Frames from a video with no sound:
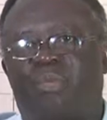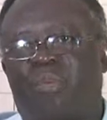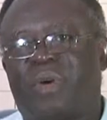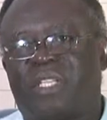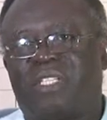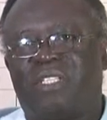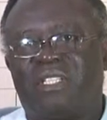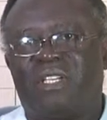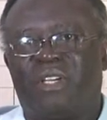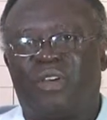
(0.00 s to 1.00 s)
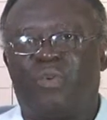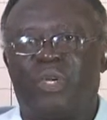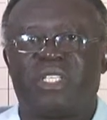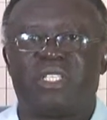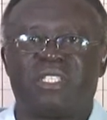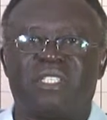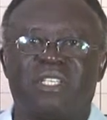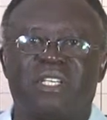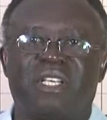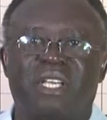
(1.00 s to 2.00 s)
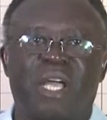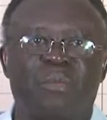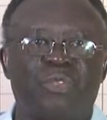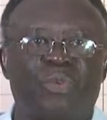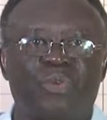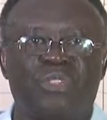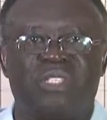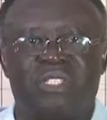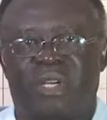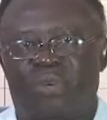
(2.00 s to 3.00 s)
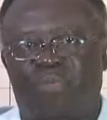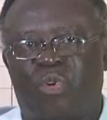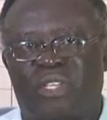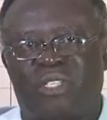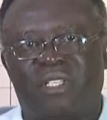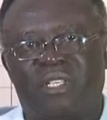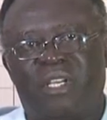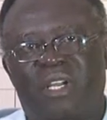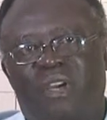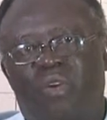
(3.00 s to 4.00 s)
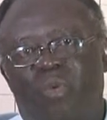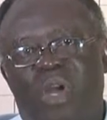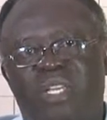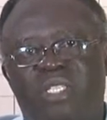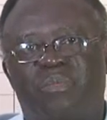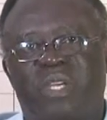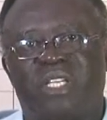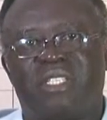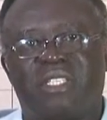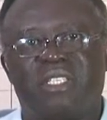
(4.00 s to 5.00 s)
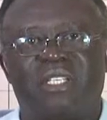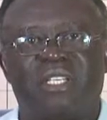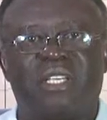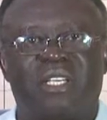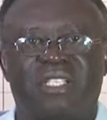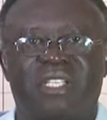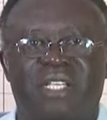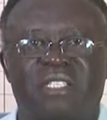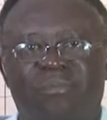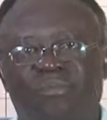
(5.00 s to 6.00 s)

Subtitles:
property, which is the absolute 0 point. What this means is that